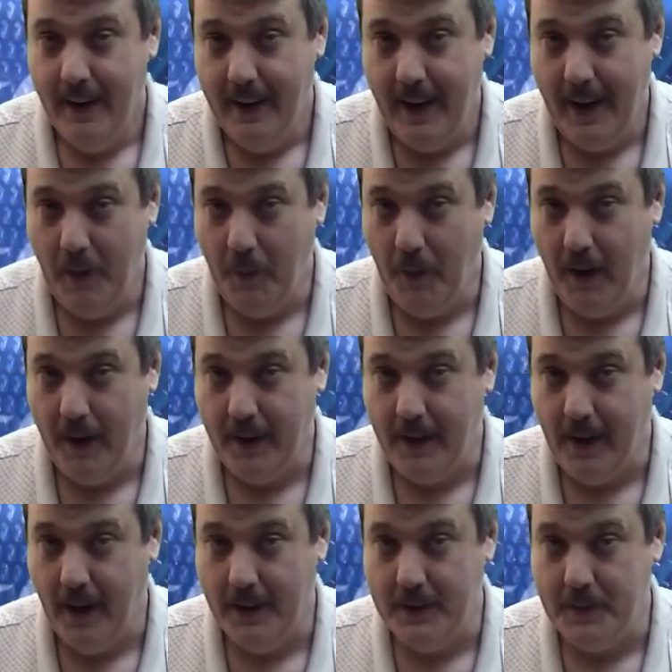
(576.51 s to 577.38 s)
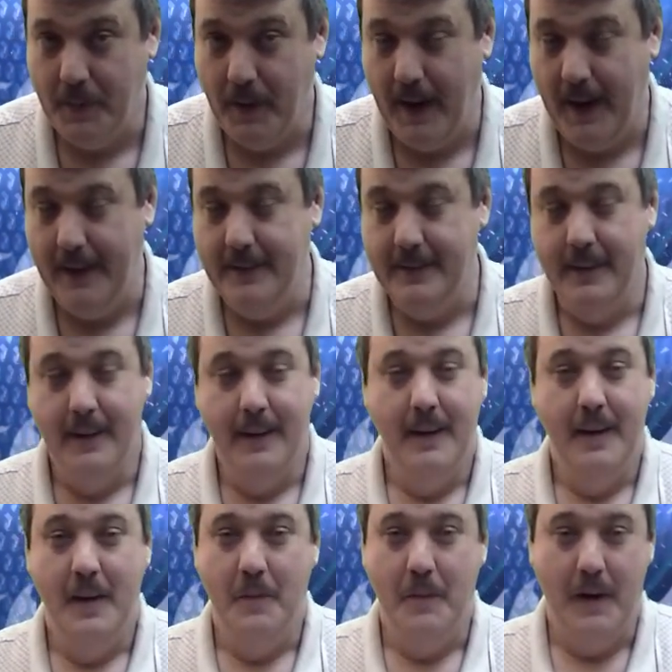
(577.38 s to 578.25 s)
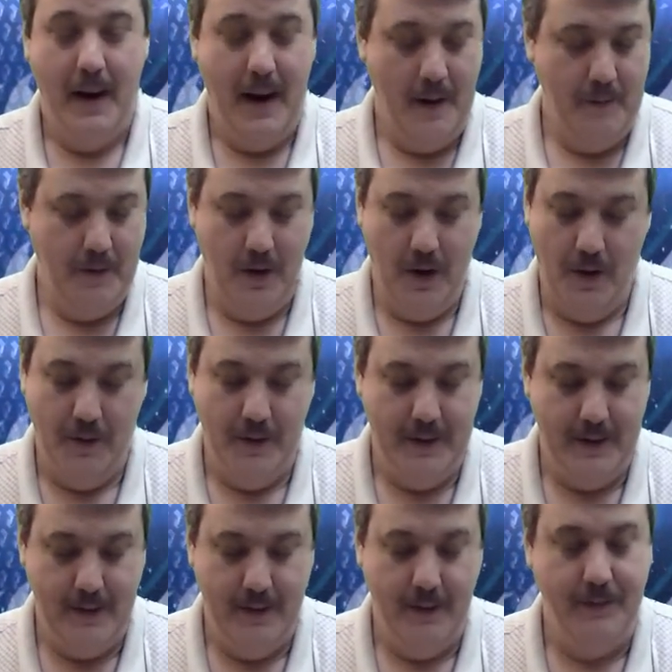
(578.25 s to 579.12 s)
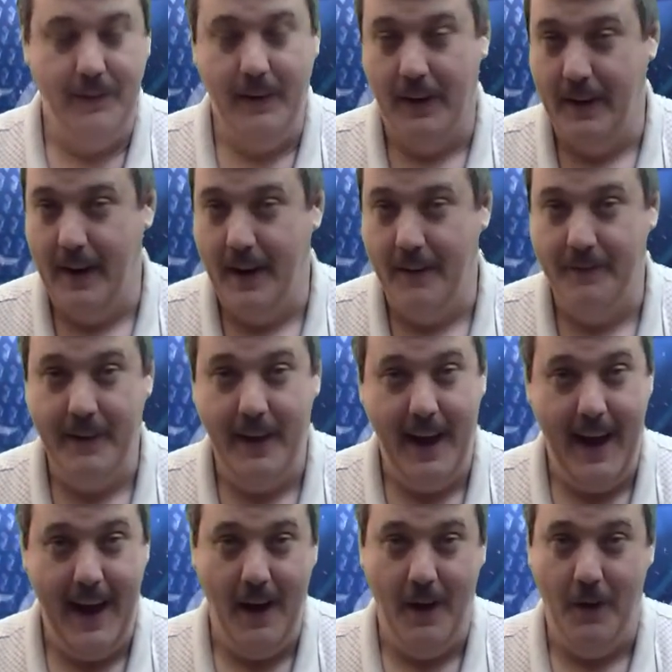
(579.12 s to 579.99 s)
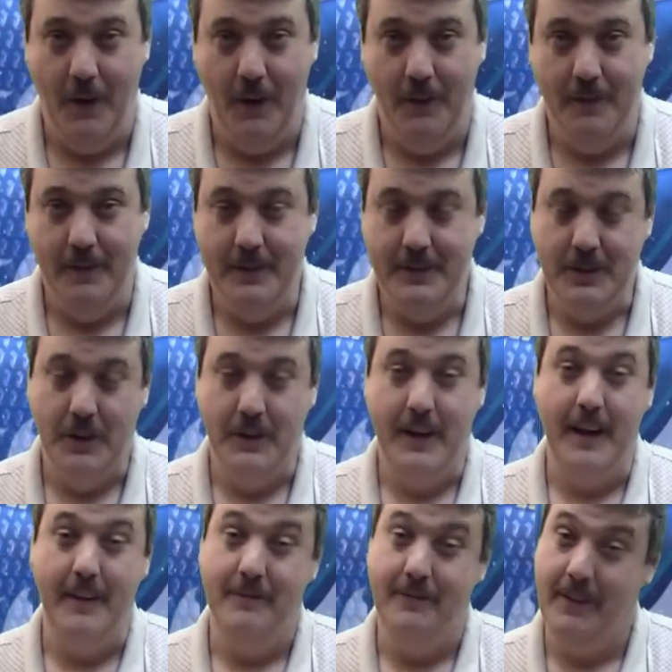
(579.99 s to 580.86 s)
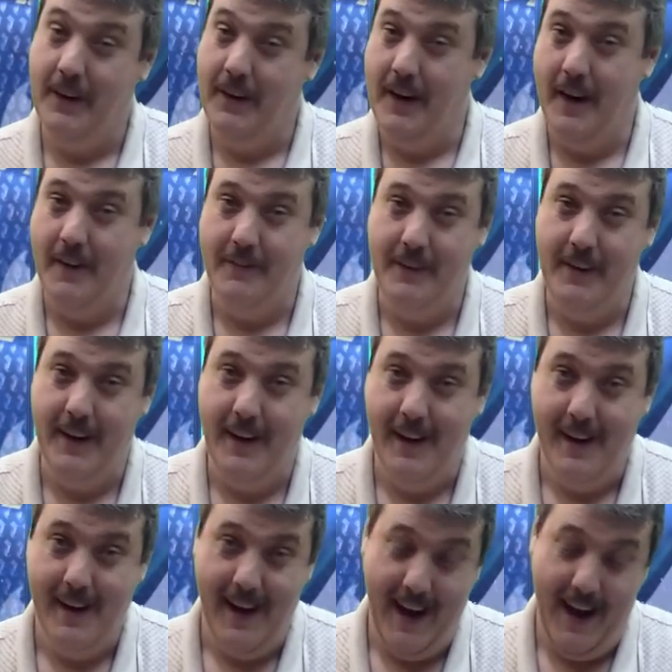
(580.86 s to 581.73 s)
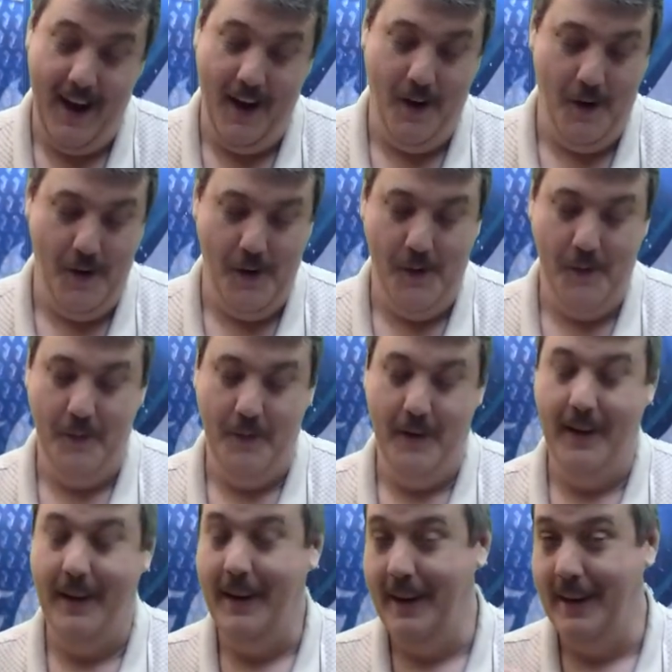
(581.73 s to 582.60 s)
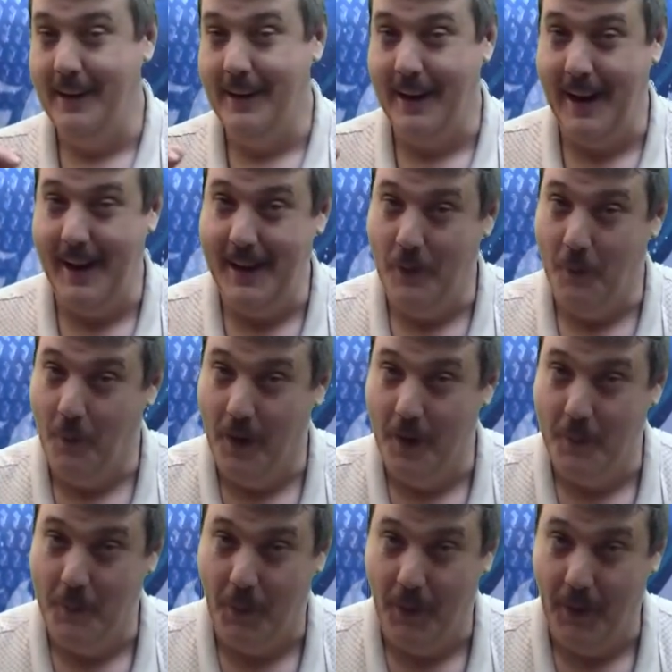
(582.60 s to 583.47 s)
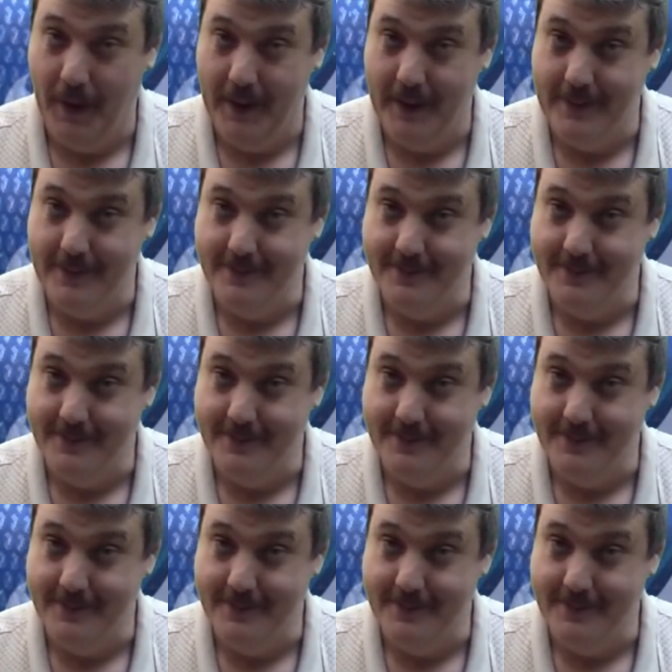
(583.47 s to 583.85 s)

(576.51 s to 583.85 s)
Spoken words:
wild card spot, but I'm going Philadelphia at home. So take Philadelphia at home and lay the 1 point.